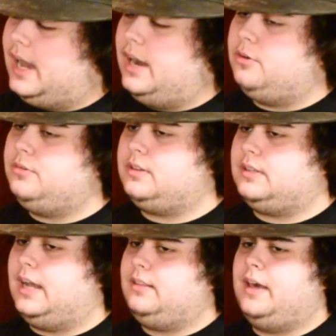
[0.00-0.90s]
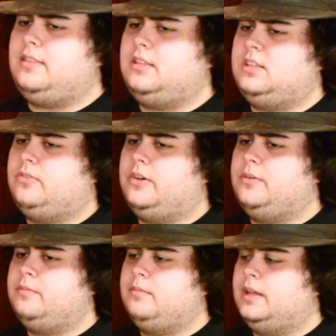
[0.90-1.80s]
I like this
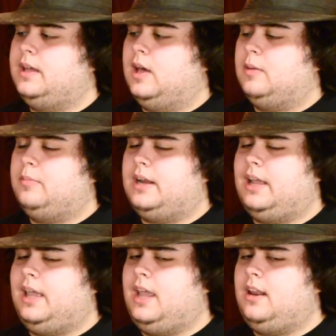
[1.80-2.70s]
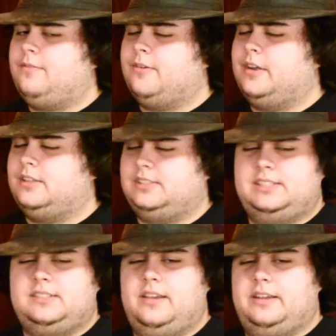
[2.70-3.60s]
film, but I hate it for
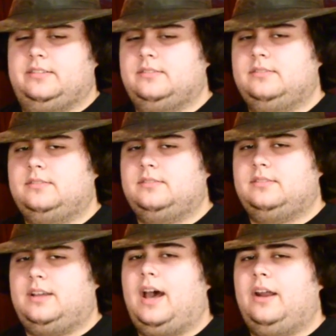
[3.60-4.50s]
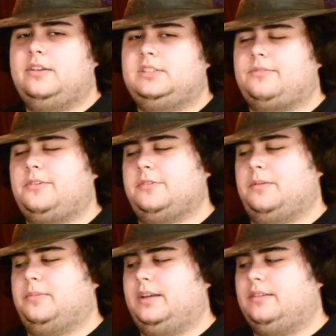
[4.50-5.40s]
existing. I know it's
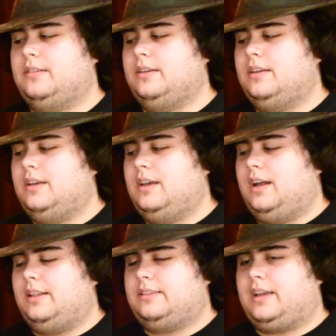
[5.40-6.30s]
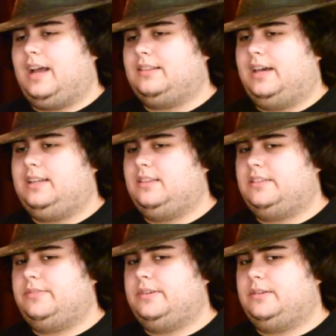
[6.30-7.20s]
confusing, but it's like I like
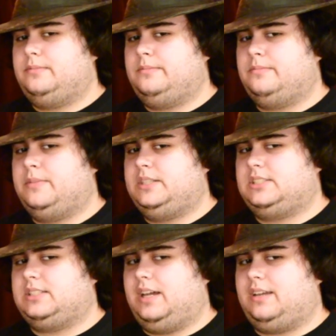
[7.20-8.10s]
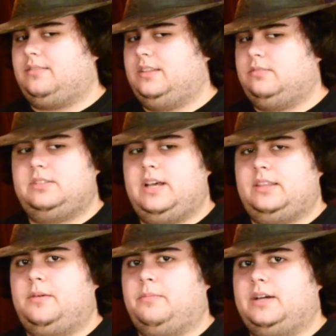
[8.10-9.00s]
this film. There's just like this was
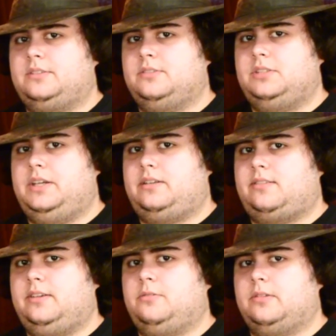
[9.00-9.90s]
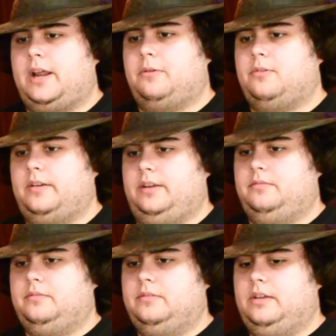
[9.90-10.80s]
not the Monsters Inc. sequel that I wanted.
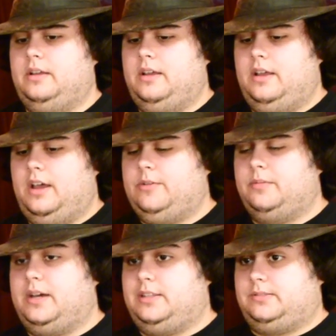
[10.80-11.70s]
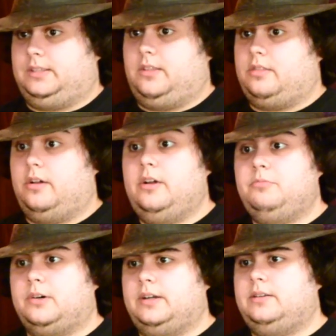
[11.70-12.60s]
I wouldn't mind this like the
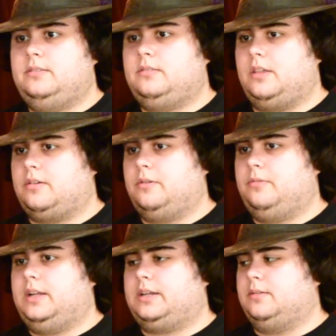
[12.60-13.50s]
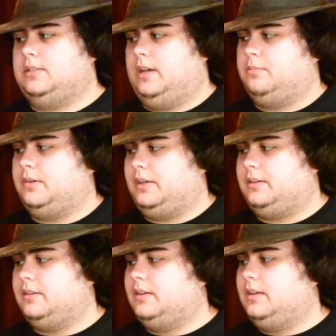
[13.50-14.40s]
third one that comes out, but